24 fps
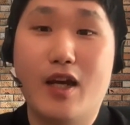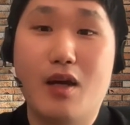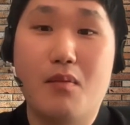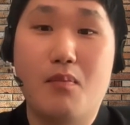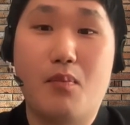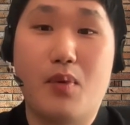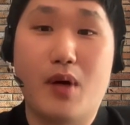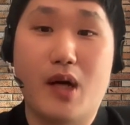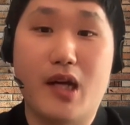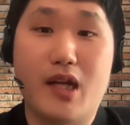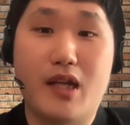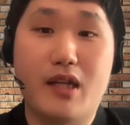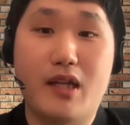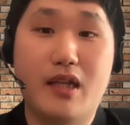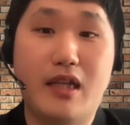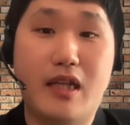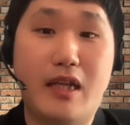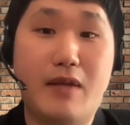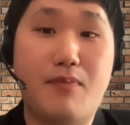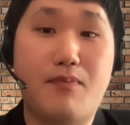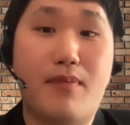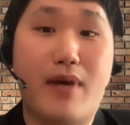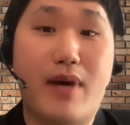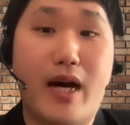But
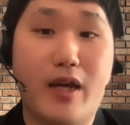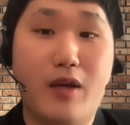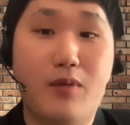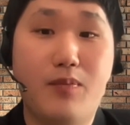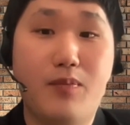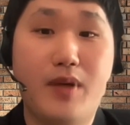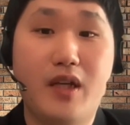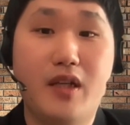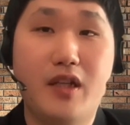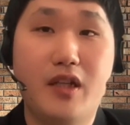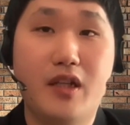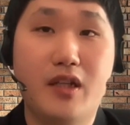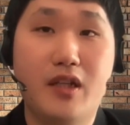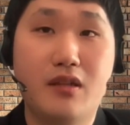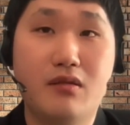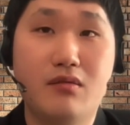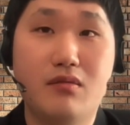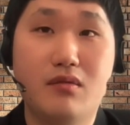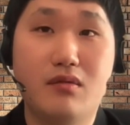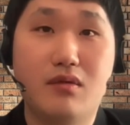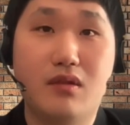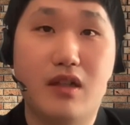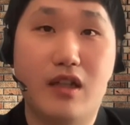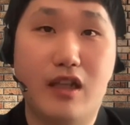in my opinion,
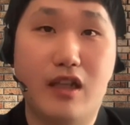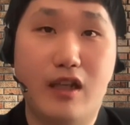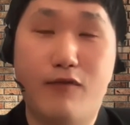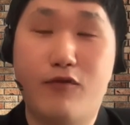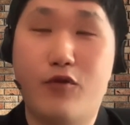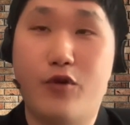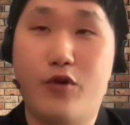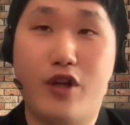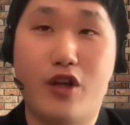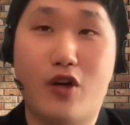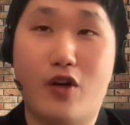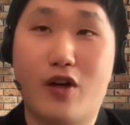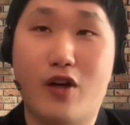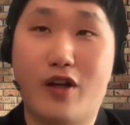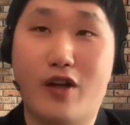if we are